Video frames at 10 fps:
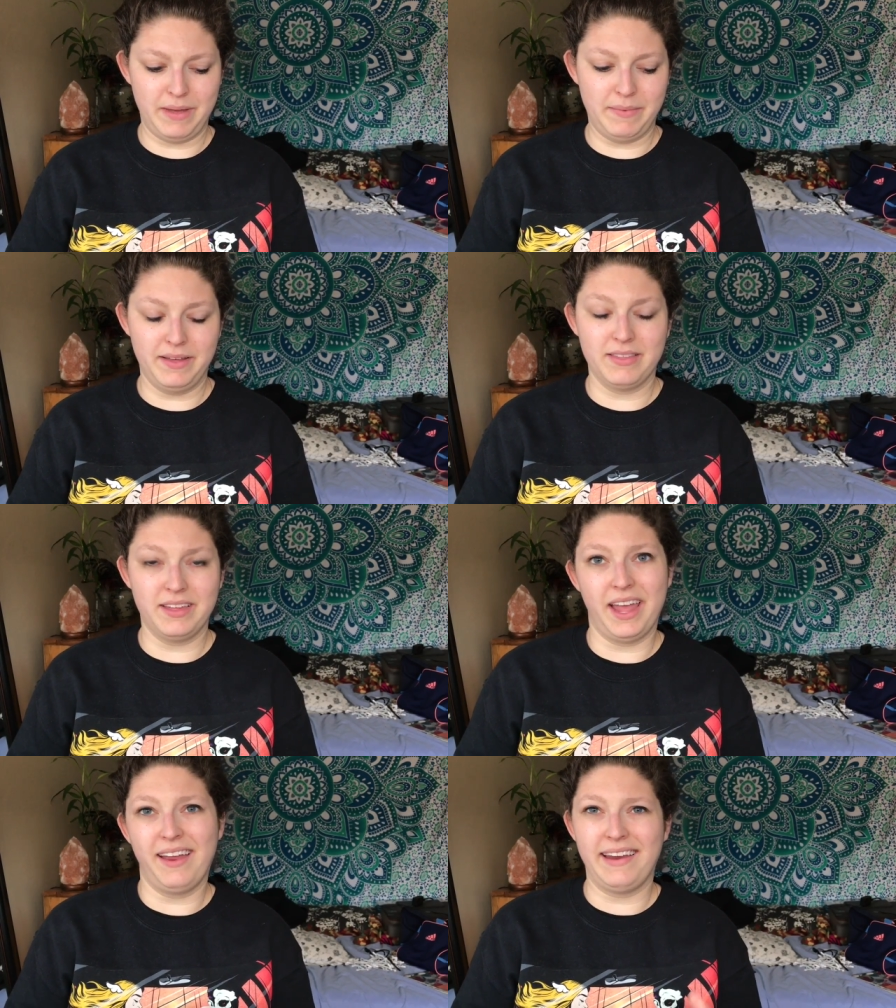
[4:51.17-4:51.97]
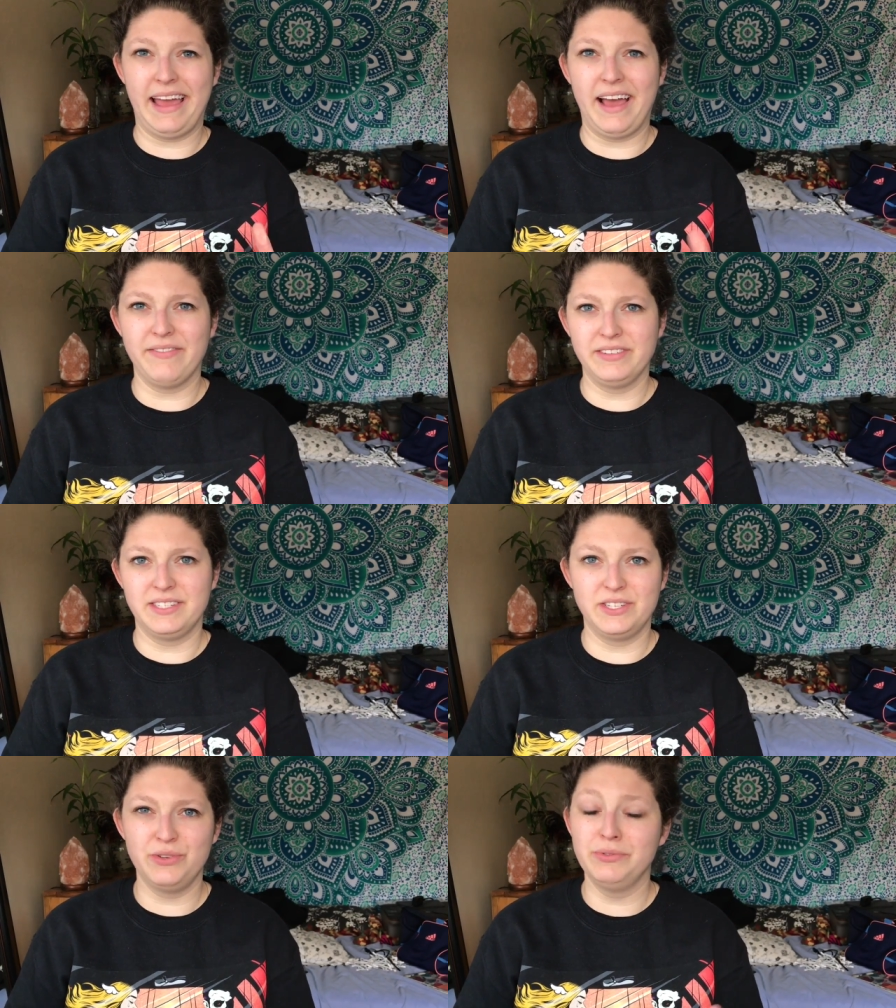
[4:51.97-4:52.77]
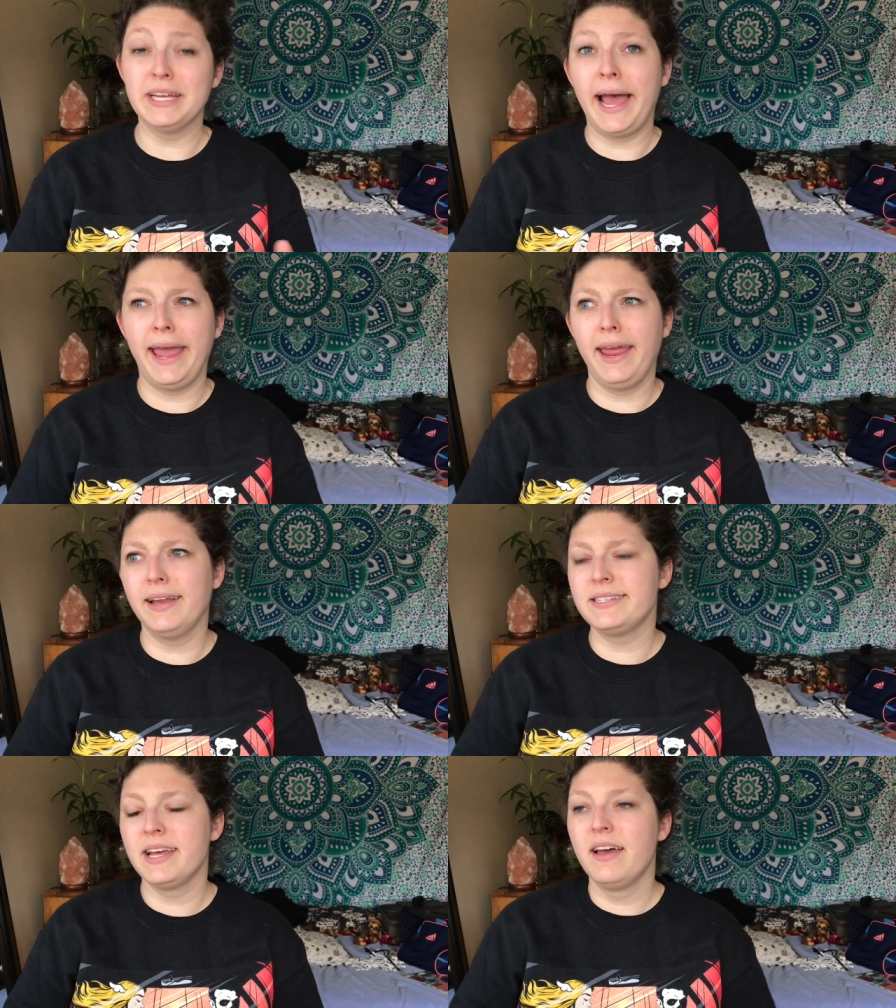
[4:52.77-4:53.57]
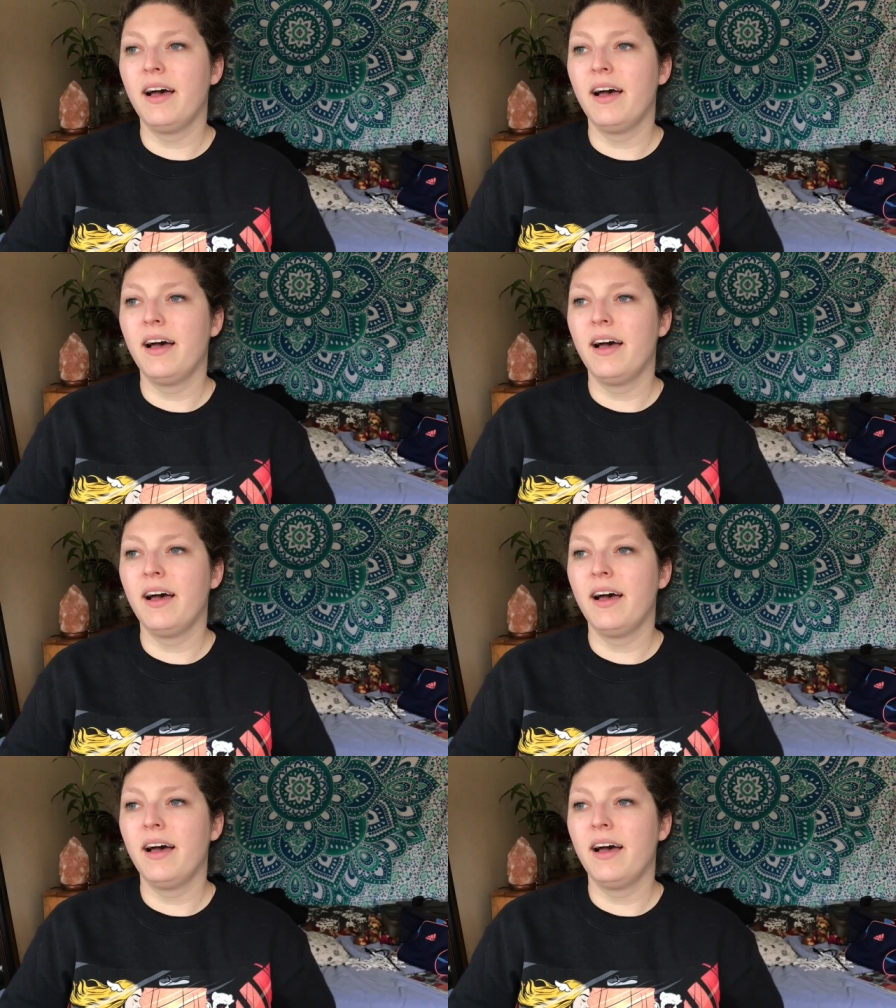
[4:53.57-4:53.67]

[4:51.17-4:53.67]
Maybe if the 8.5 is too tight,